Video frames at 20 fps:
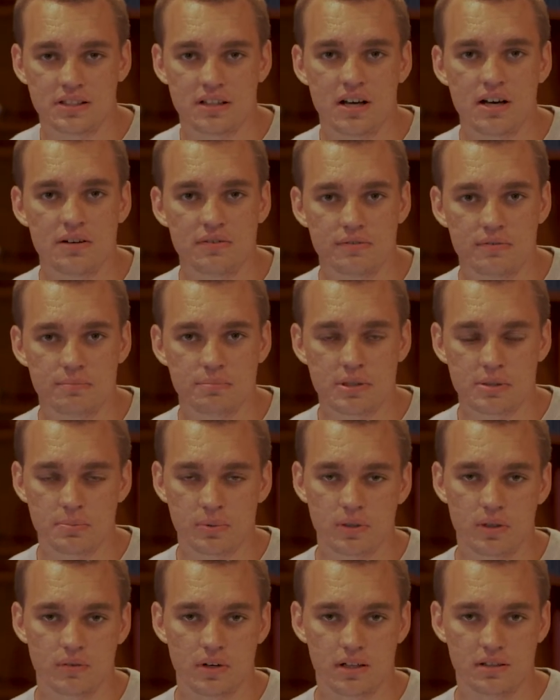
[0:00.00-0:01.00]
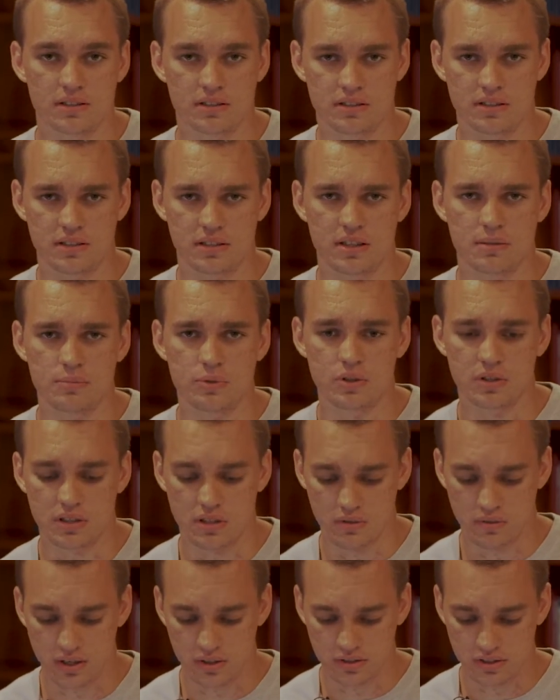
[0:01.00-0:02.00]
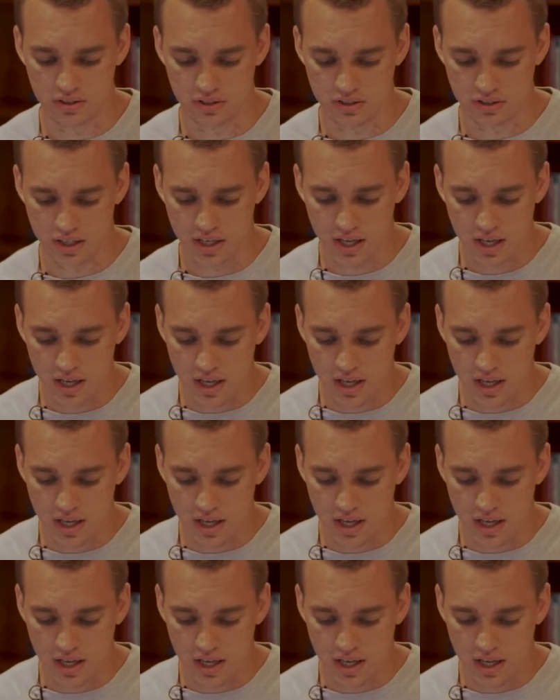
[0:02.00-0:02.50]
of people around us and the community around us.